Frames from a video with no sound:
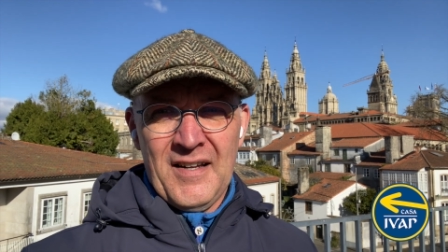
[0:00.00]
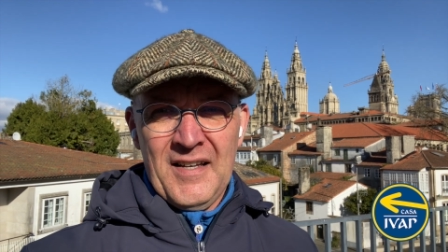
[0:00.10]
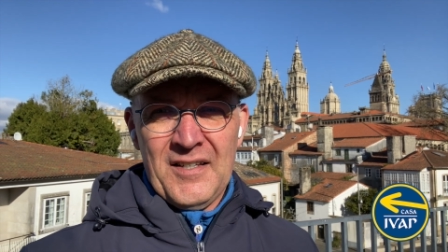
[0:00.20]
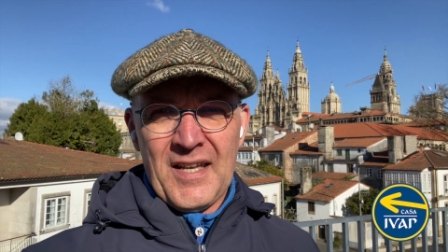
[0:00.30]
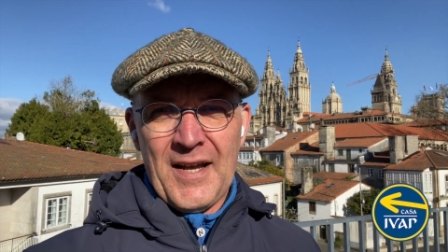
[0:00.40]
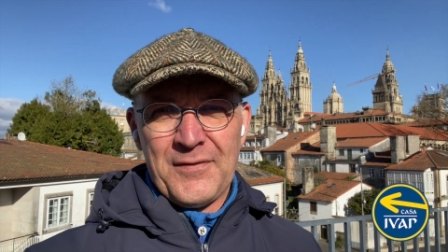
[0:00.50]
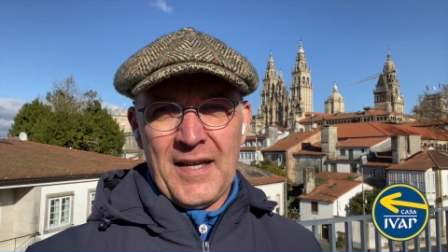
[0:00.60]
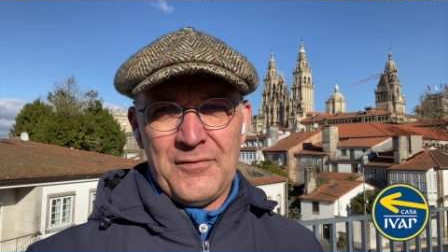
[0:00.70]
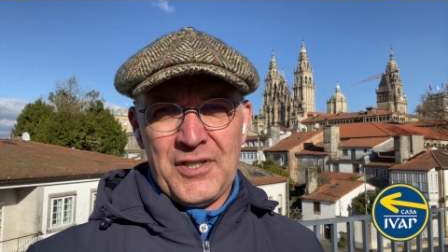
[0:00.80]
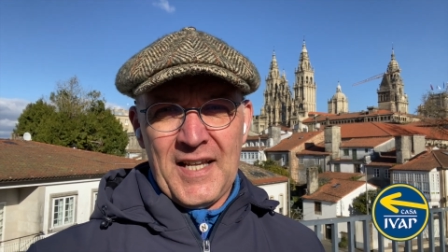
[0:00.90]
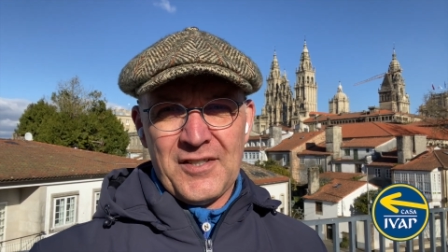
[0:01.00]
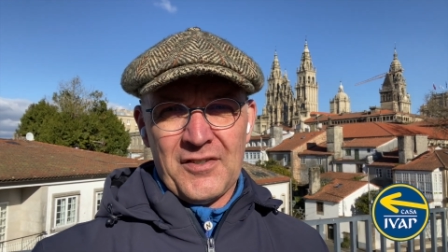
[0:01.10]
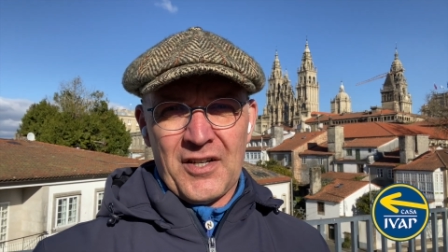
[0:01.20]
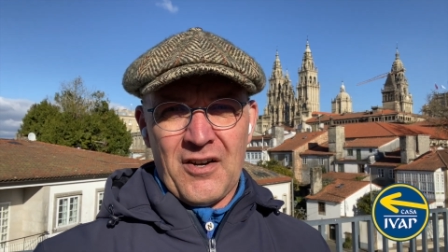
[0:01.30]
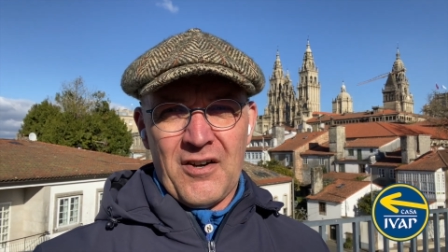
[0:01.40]
You have to have chains
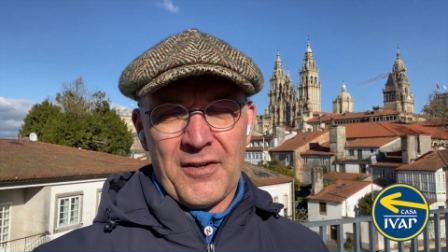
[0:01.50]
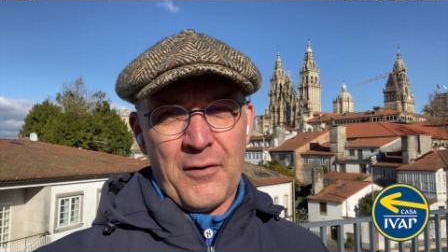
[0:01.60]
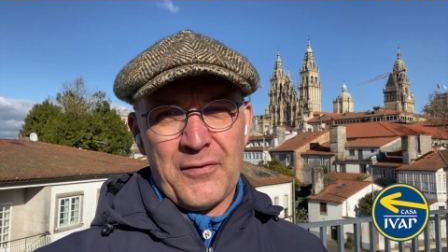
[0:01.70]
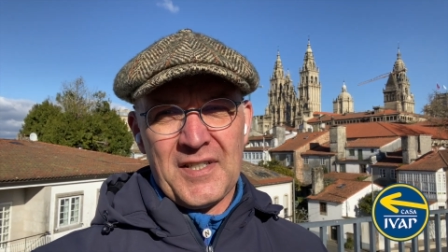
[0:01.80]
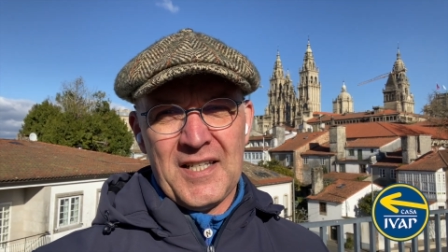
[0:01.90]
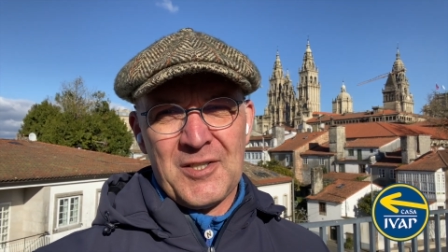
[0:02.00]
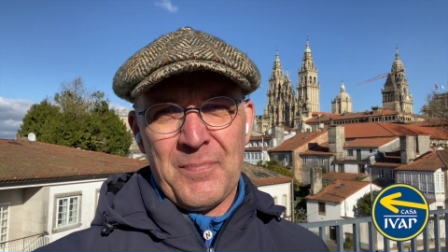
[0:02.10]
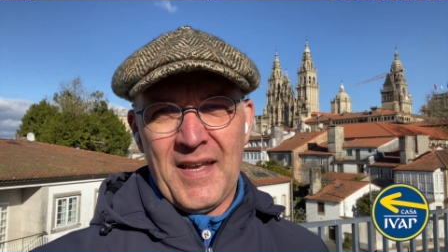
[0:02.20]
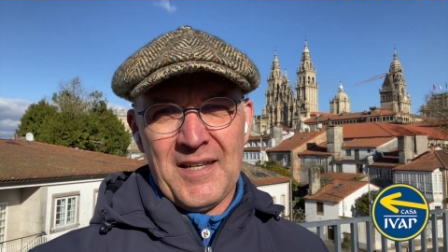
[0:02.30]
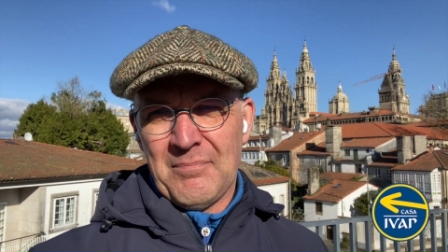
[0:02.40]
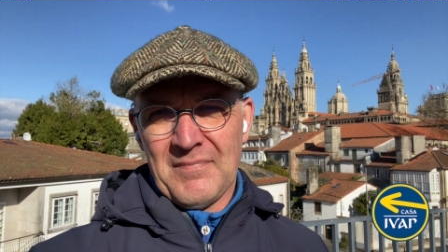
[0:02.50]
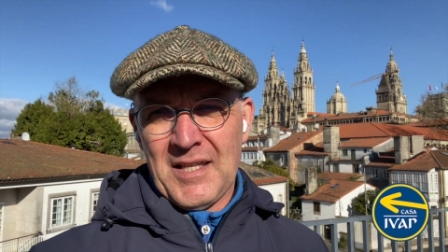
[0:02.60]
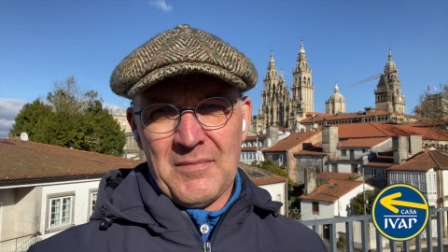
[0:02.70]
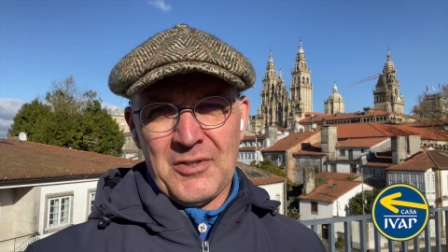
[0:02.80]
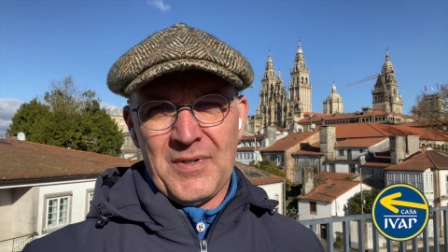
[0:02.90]
on the car. Of course,
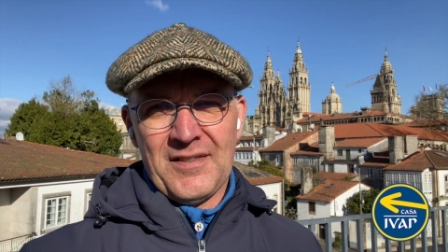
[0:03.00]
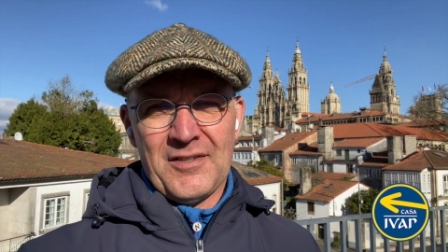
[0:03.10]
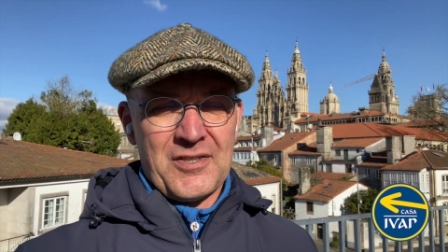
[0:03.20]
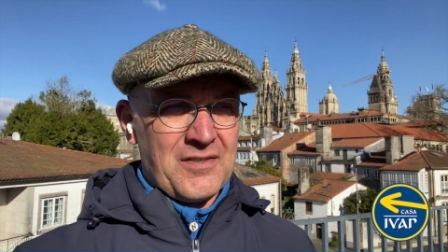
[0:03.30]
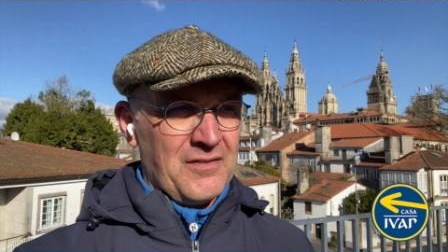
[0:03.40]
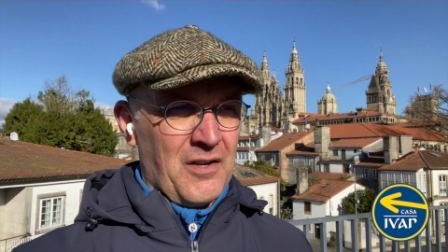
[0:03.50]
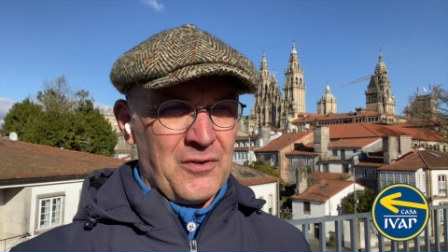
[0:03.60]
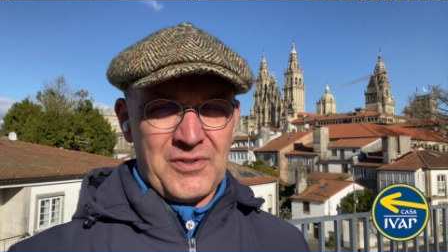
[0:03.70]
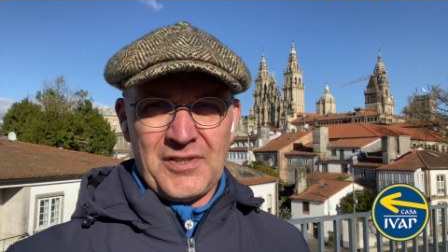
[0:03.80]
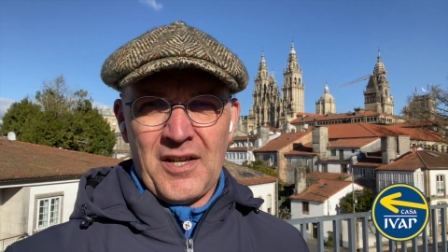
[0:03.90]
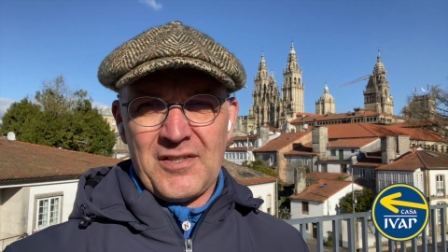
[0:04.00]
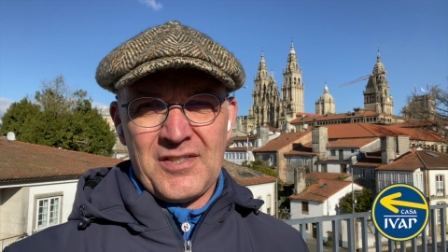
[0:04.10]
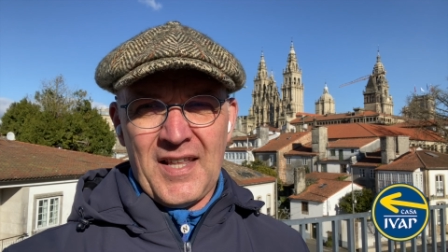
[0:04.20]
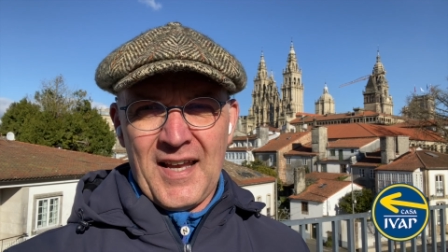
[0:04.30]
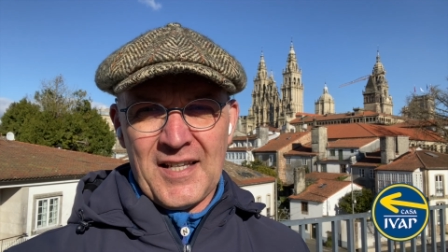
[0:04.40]
in Madrid there's no such
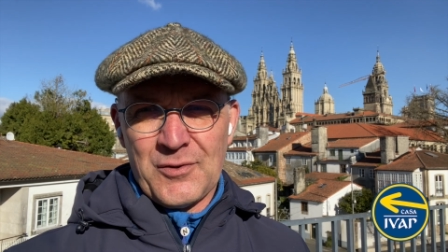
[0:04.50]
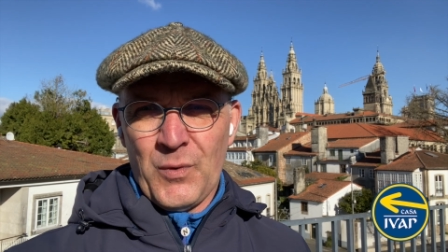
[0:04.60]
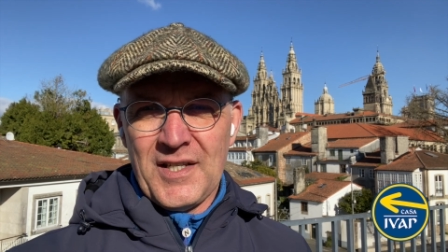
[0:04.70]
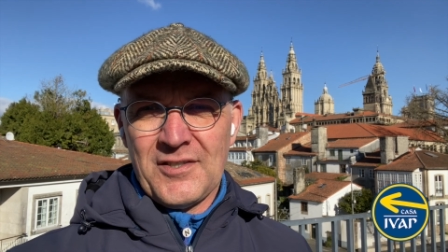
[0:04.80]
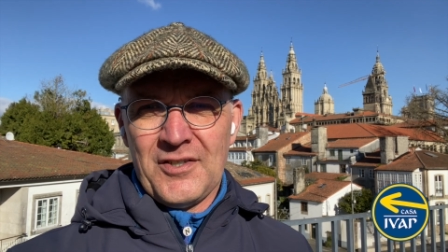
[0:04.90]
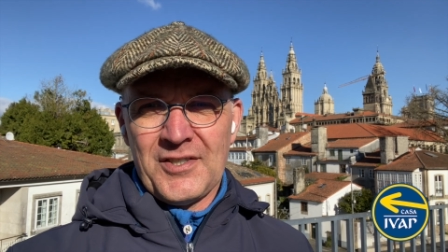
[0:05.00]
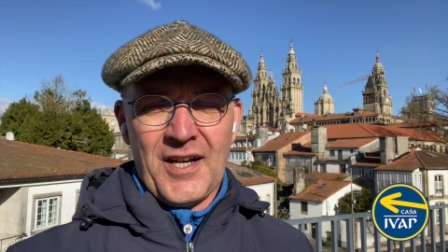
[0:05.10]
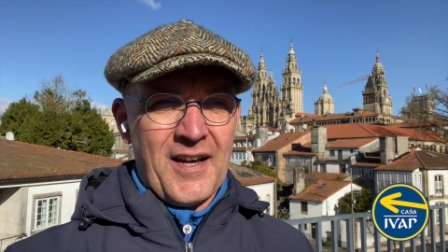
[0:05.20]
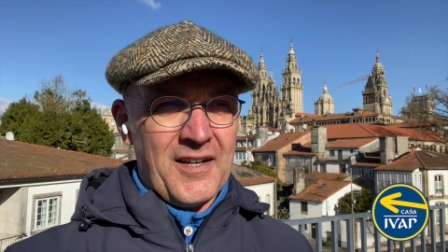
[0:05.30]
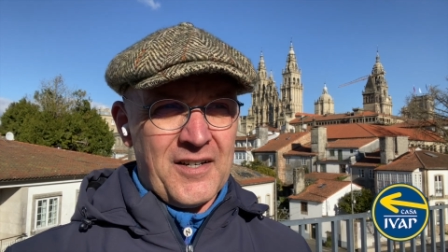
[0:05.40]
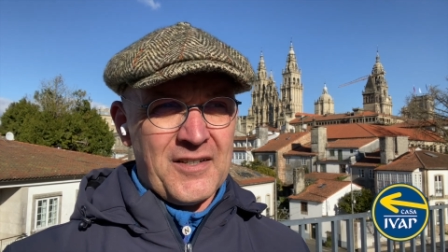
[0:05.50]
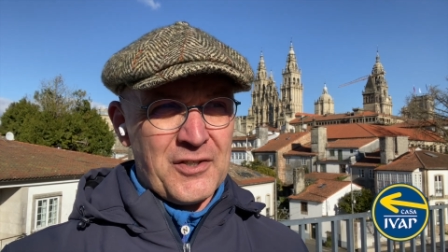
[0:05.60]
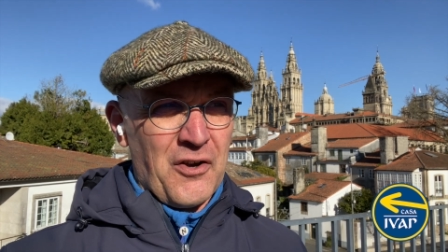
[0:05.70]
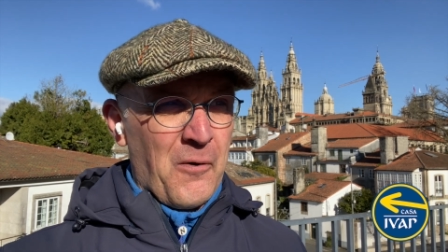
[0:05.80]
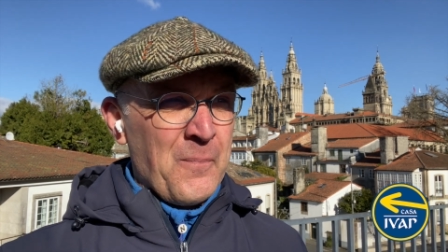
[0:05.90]
thing as winter tire,
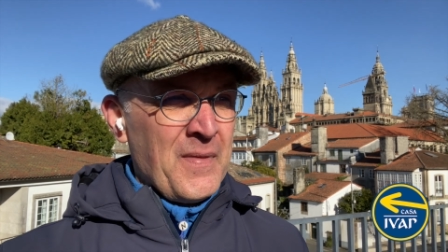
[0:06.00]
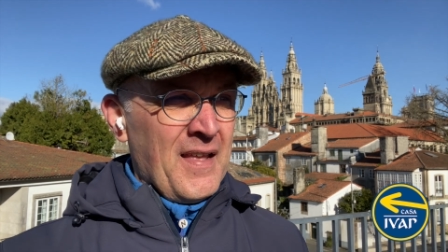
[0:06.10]
so